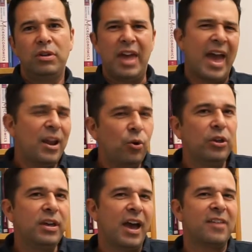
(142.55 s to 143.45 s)
can oil
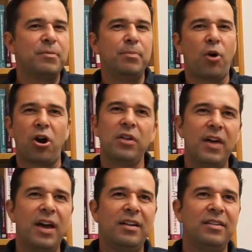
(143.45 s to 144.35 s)
and gas be part of
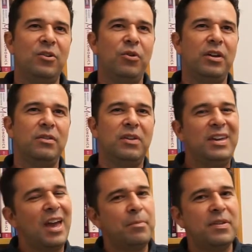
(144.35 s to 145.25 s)
that? They
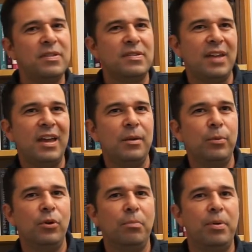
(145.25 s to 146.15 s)
can't be
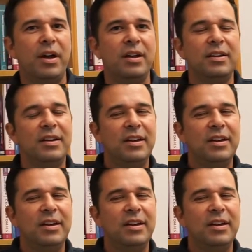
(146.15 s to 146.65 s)
sustainable, but